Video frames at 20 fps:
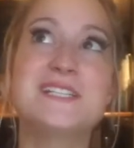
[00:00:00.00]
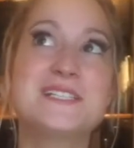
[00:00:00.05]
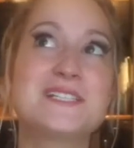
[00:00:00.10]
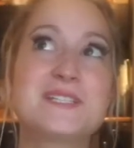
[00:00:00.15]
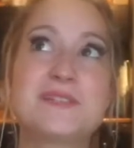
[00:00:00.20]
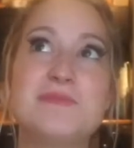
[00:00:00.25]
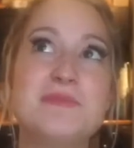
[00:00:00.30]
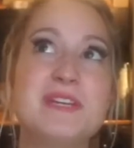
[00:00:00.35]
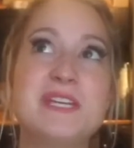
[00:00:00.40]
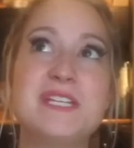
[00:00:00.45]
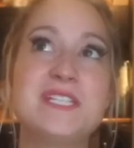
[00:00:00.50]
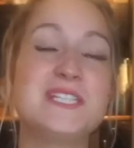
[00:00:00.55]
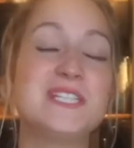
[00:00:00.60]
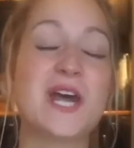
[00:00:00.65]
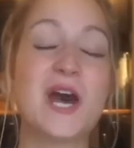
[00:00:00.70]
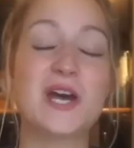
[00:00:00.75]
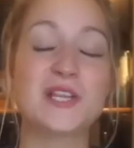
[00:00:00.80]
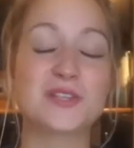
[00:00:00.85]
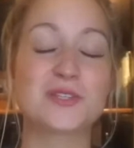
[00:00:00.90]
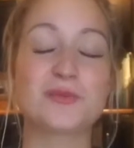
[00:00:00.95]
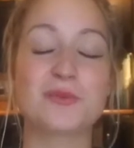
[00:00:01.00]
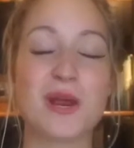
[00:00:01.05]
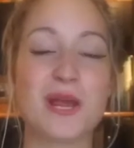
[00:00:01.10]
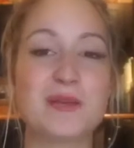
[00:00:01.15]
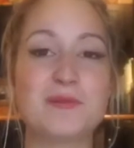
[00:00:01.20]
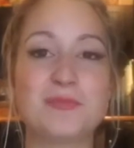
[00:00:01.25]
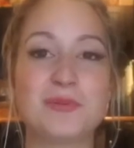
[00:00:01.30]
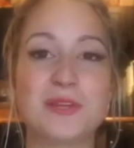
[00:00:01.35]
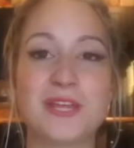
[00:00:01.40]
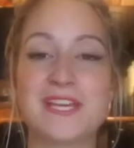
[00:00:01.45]
To me, not the
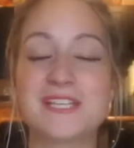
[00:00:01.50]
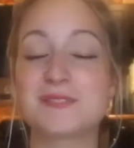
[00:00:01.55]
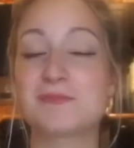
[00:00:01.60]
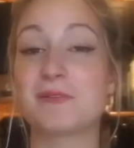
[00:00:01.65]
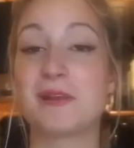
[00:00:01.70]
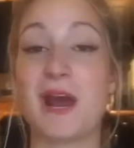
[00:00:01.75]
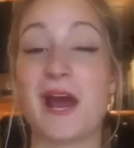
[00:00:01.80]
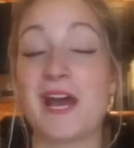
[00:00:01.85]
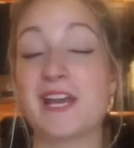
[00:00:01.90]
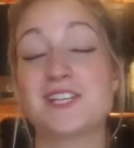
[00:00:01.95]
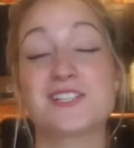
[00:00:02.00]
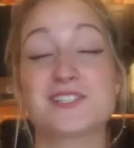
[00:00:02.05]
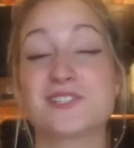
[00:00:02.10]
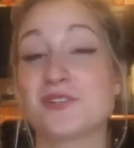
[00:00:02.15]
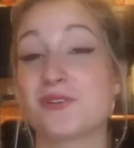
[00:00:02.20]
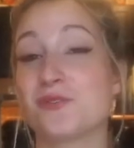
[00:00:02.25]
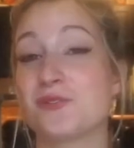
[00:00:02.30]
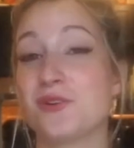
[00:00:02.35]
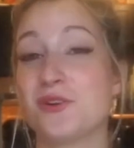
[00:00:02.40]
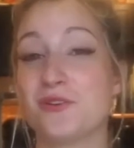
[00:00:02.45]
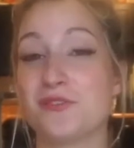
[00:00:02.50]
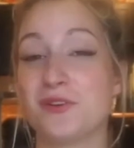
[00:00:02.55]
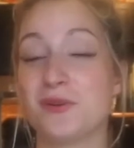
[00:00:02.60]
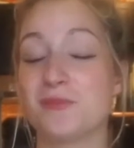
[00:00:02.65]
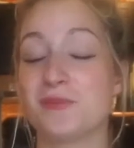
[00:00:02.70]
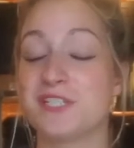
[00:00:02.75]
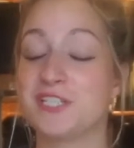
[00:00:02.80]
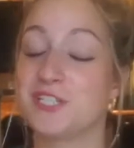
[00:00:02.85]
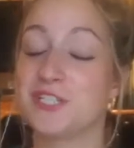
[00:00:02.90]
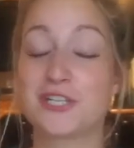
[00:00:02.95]
right place, but I just don't know if
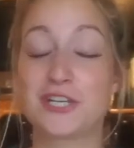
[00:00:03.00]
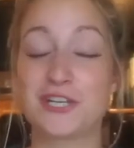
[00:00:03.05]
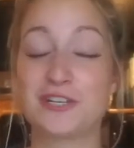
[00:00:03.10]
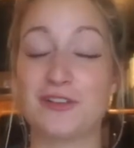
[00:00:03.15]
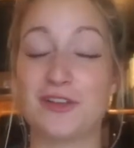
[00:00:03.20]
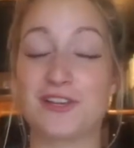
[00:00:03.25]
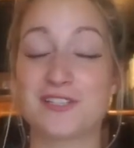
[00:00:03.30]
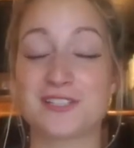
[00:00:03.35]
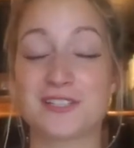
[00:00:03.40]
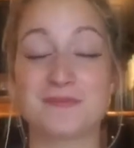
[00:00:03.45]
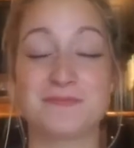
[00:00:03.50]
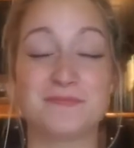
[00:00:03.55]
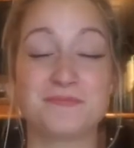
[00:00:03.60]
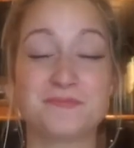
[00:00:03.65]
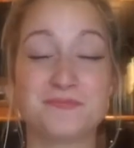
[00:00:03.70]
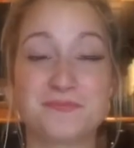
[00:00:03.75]
I'm into Jenny Lawson.